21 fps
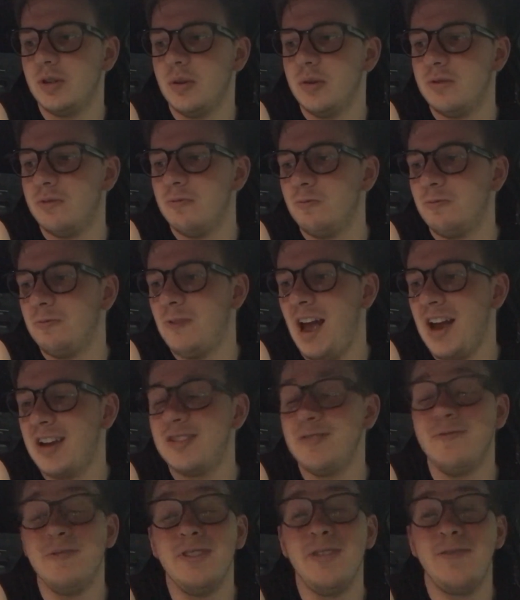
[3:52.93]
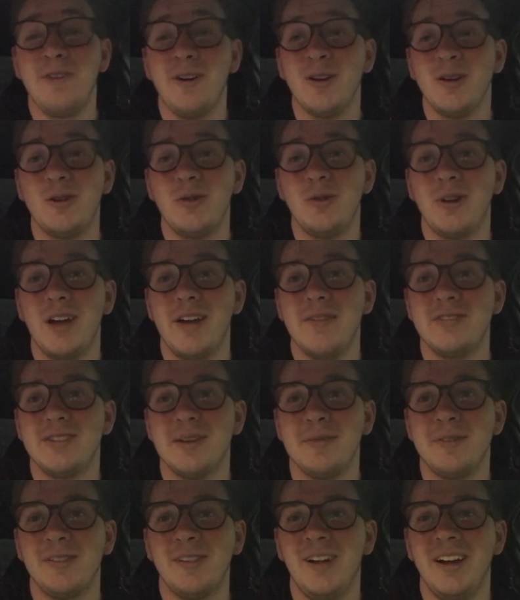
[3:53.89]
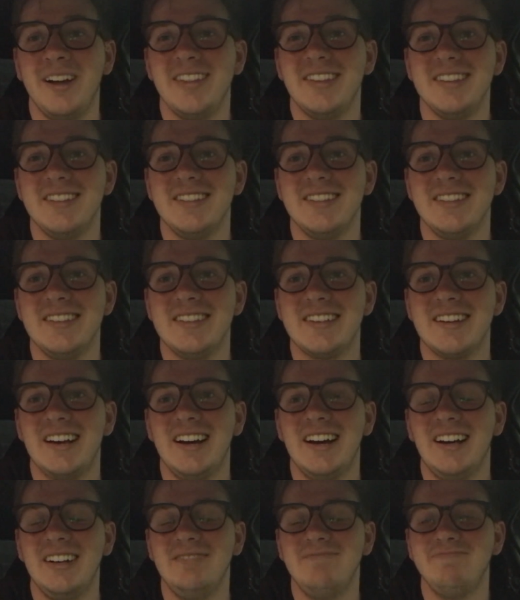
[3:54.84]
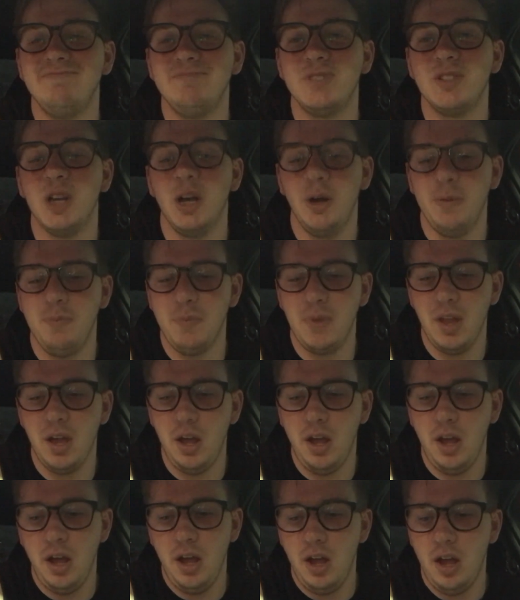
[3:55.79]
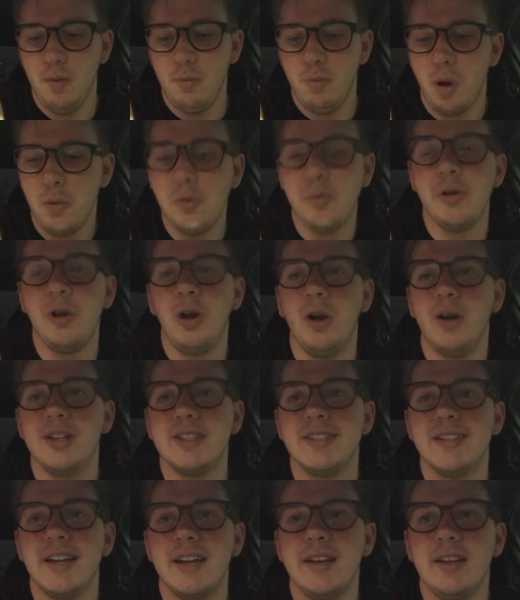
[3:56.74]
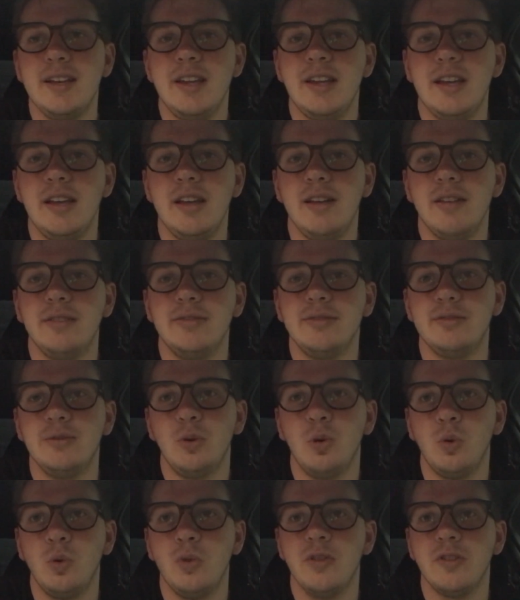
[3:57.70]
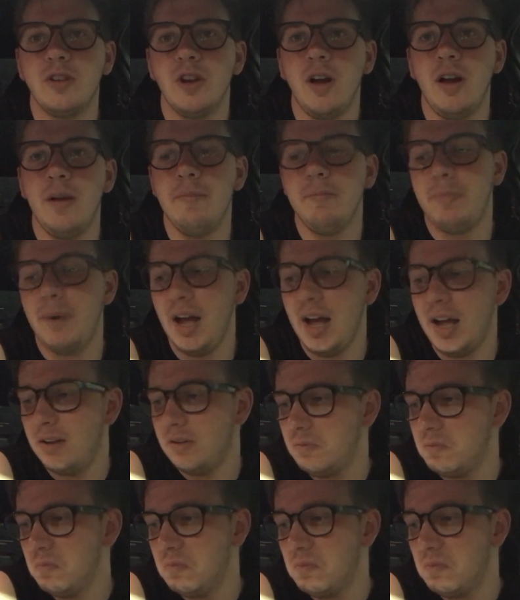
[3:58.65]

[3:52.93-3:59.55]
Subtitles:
so it's actually really fucking cool to have something like this in this car. So probably not going to stay in here all the time, but